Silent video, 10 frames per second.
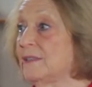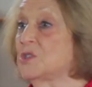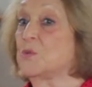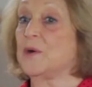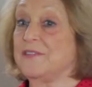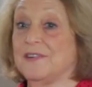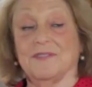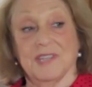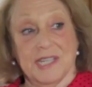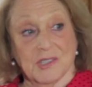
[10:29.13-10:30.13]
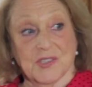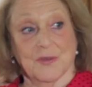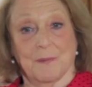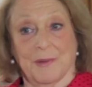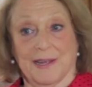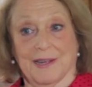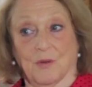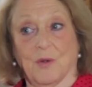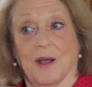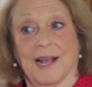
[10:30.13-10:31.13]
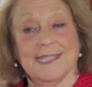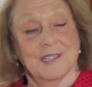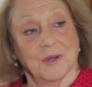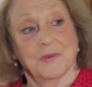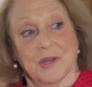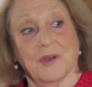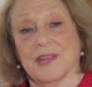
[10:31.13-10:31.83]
25 years from now, I don't know.